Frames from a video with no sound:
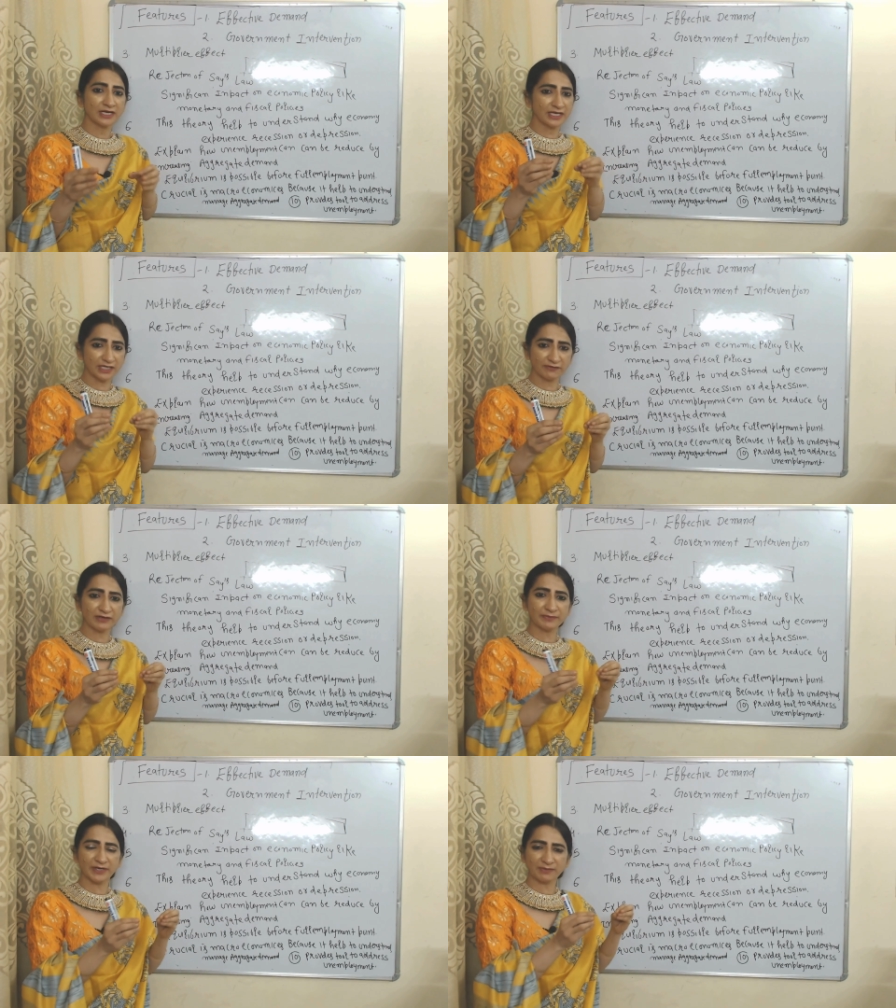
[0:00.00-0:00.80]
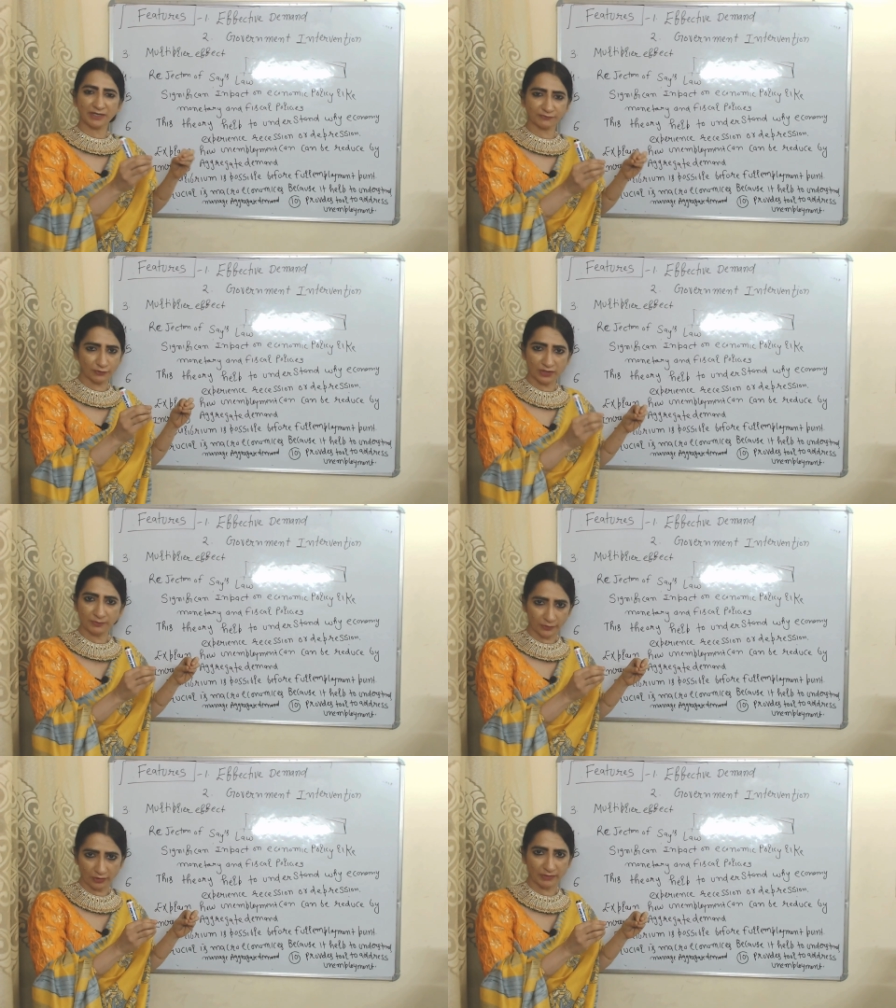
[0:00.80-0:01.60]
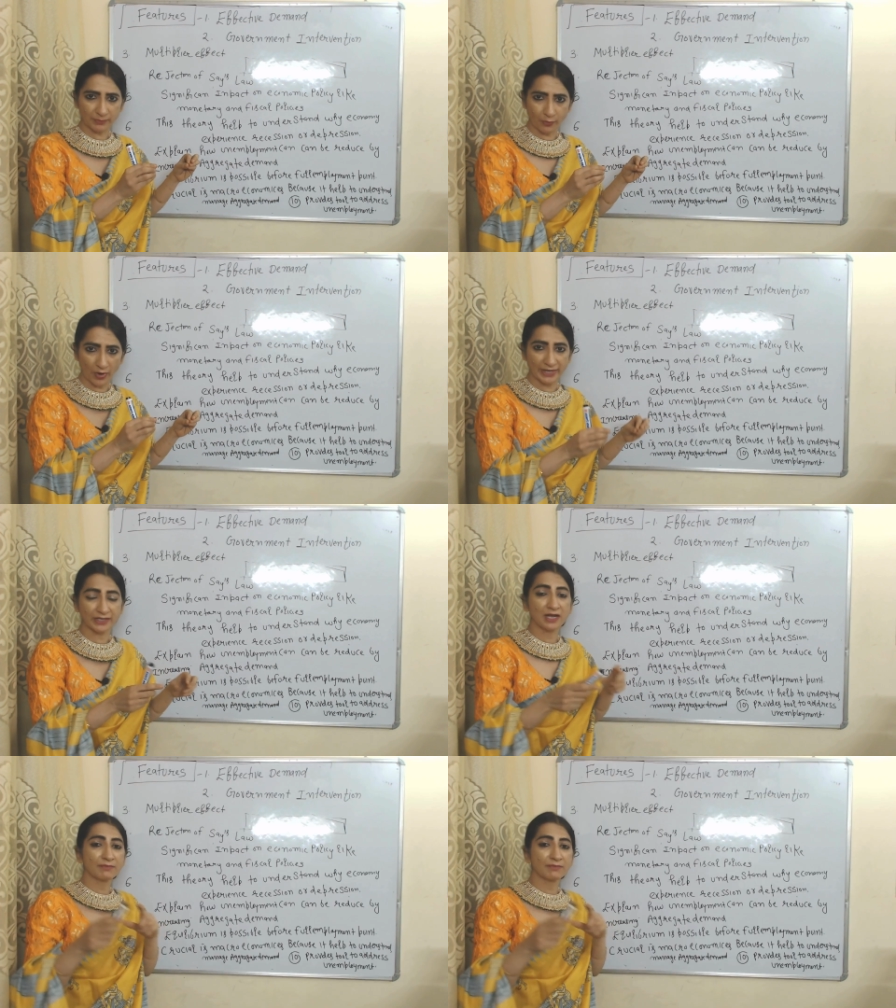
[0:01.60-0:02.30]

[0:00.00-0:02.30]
equilibrium at full employment point.